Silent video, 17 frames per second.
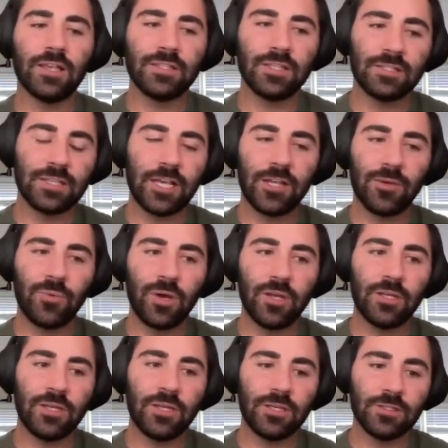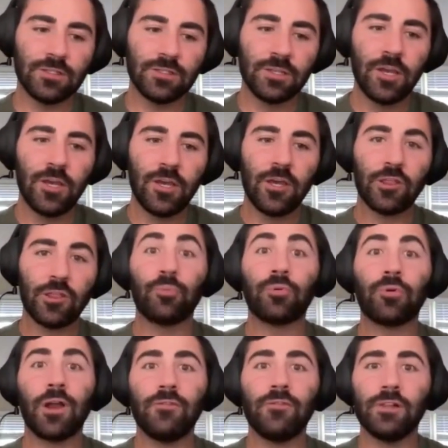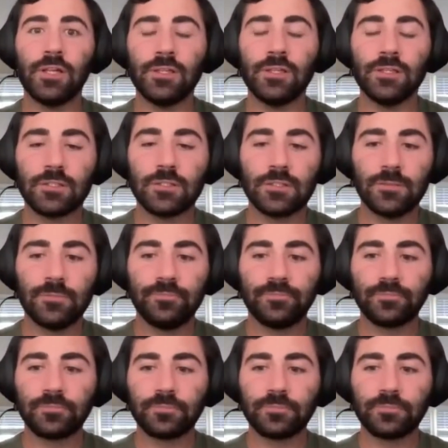The second one is the prevalence